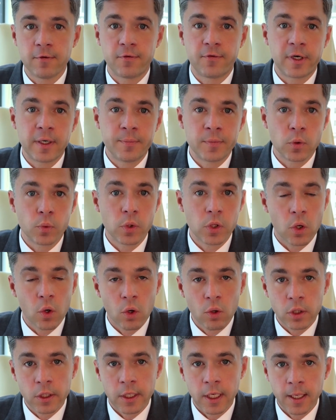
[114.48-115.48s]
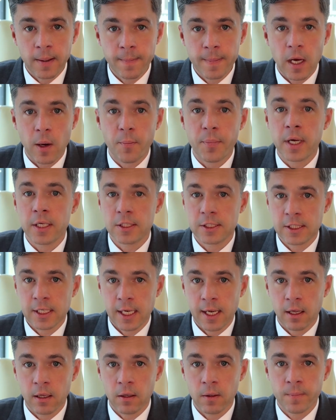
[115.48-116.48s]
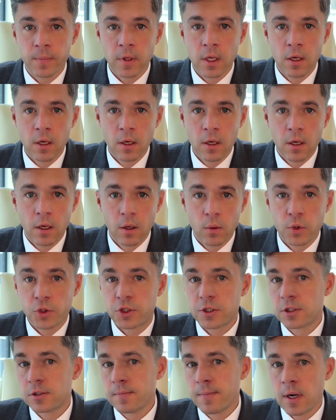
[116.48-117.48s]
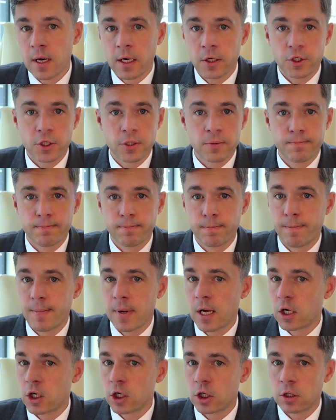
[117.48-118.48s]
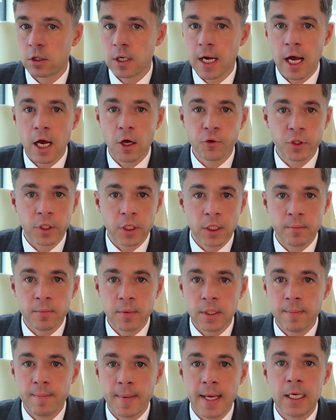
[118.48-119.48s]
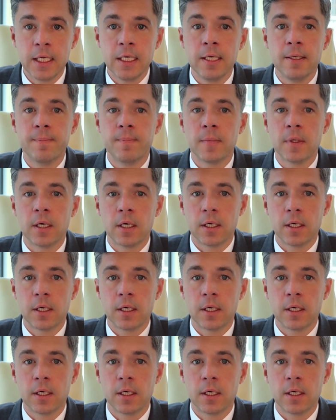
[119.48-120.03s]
FIRPTA withholding upon sale, which is a much better outcome in many